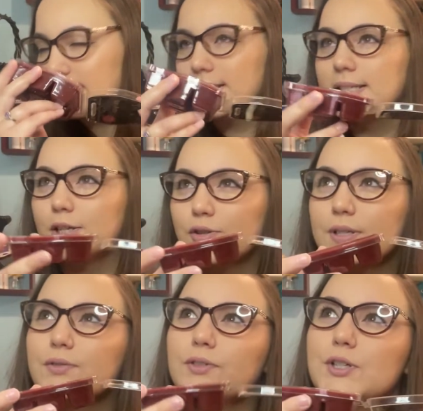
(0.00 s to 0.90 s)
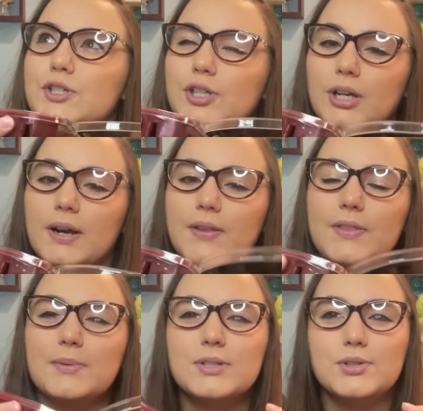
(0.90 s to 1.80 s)
citrus for sure. I think
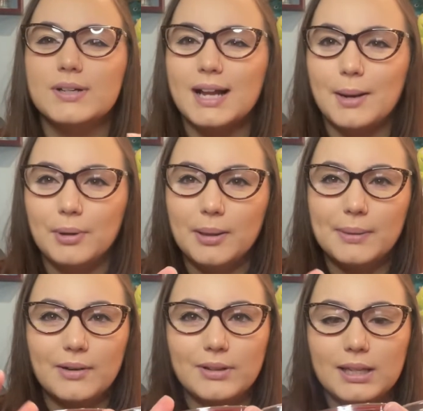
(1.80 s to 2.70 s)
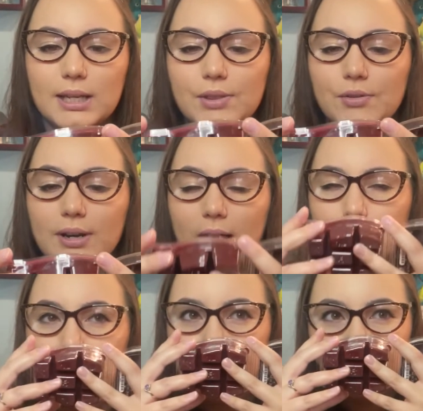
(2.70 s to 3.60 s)
there was green apple. I'm not really getting the green
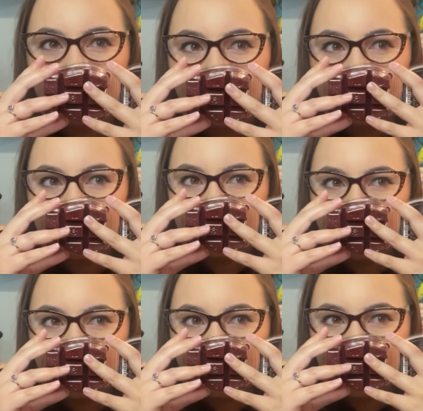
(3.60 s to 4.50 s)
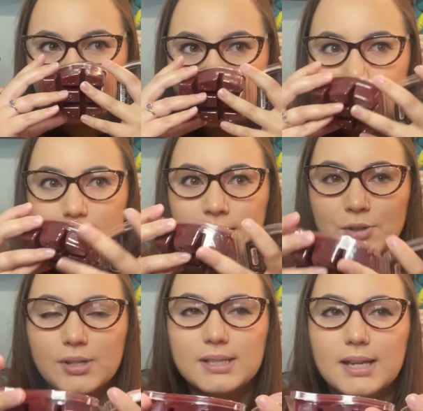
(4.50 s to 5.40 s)
apple.
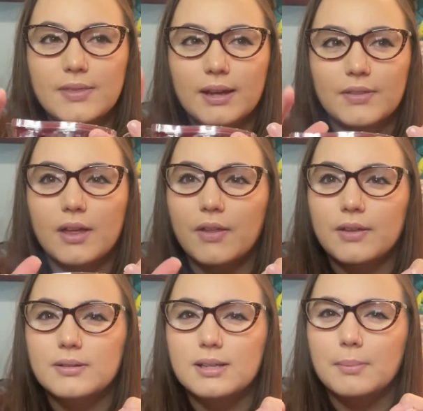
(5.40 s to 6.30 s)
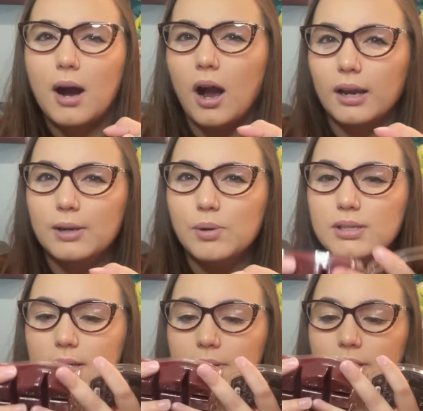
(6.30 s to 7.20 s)
Citrus and like, I think it said mahogany
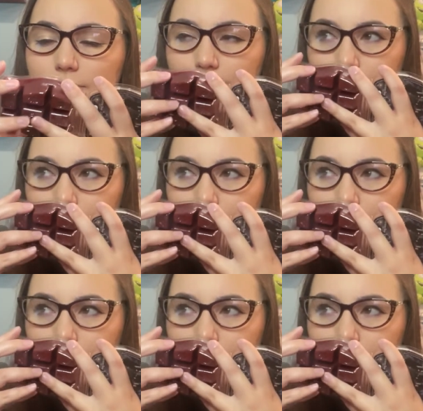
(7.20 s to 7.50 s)
woods, I believe.